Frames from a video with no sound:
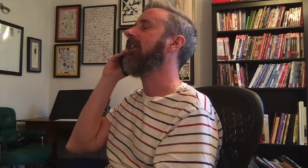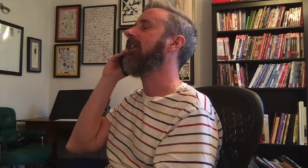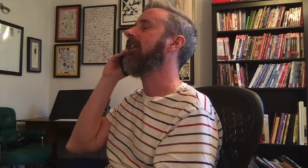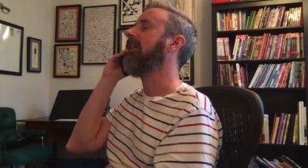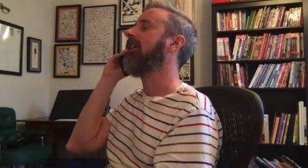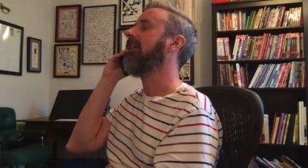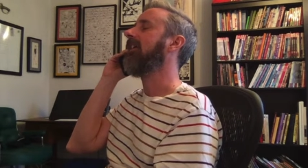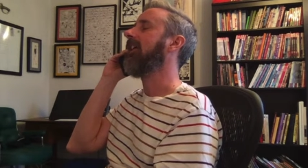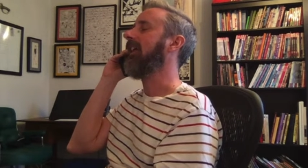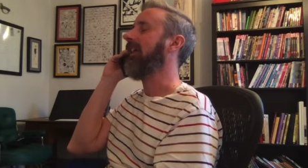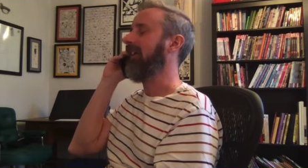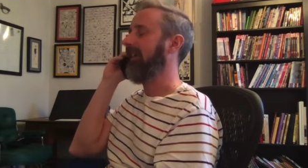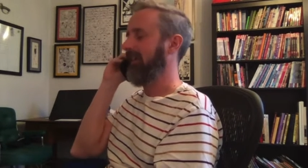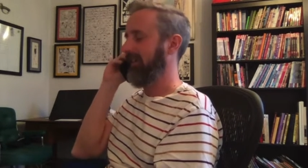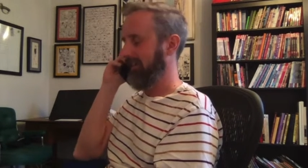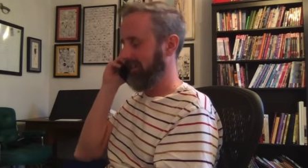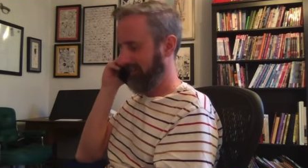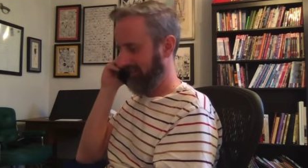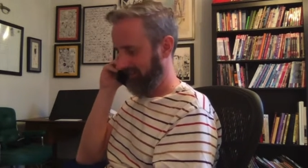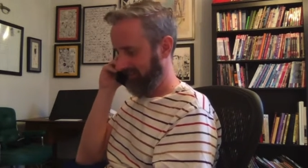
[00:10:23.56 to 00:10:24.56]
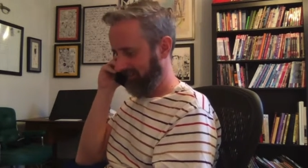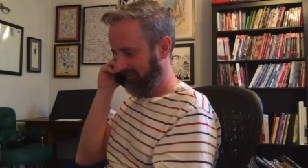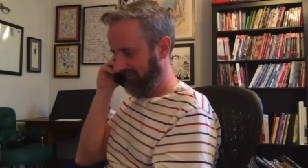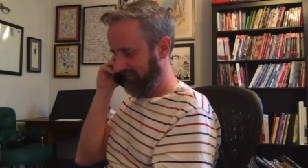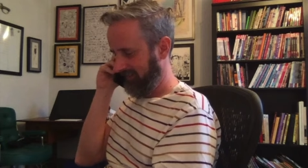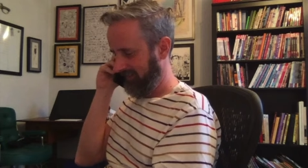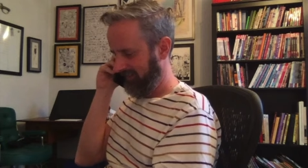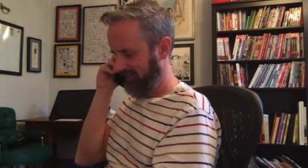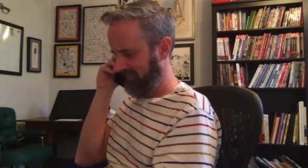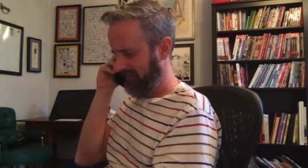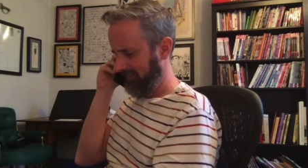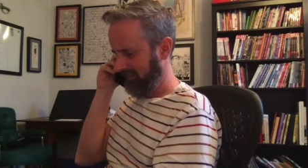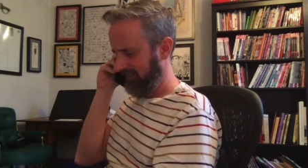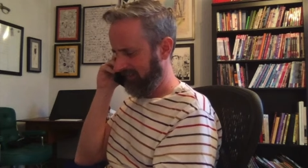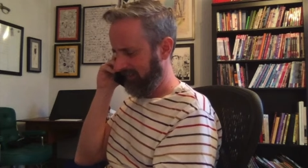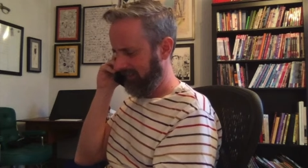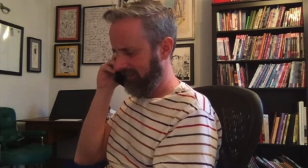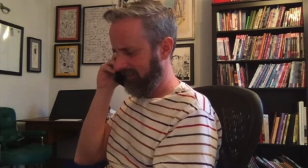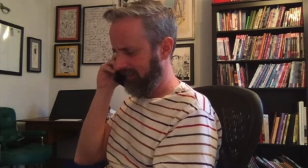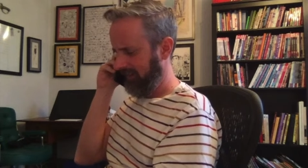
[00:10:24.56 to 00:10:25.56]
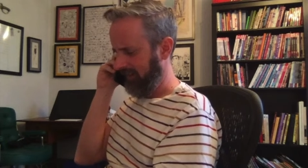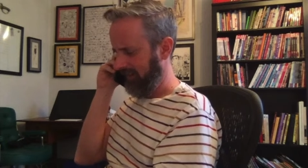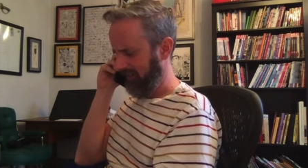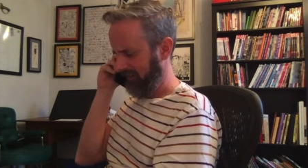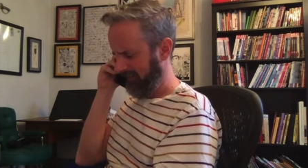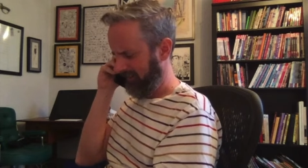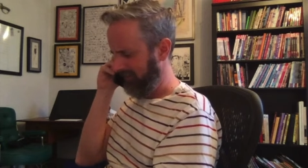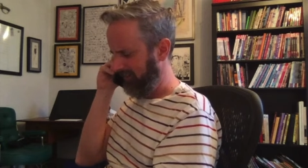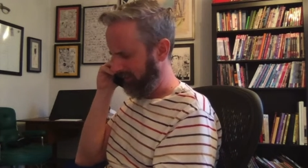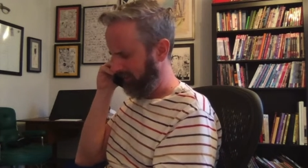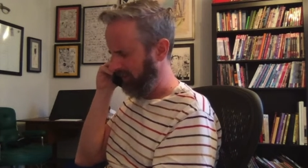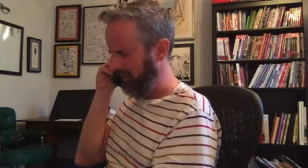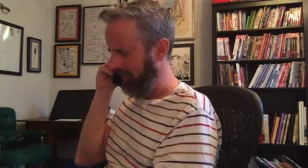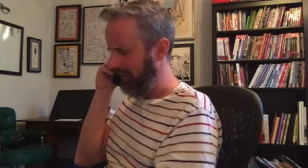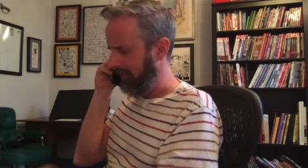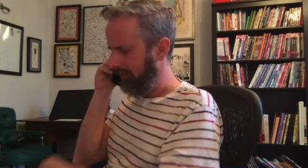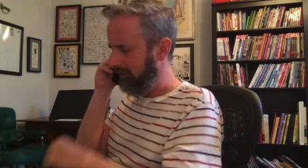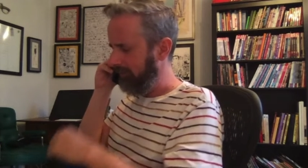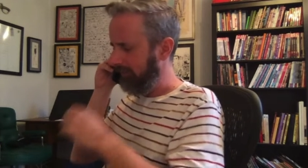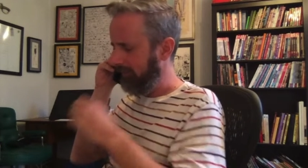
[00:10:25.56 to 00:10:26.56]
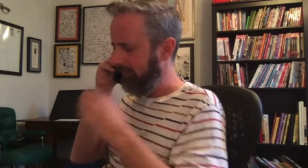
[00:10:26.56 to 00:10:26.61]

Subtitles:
Okay. Yeah. No. Yeah,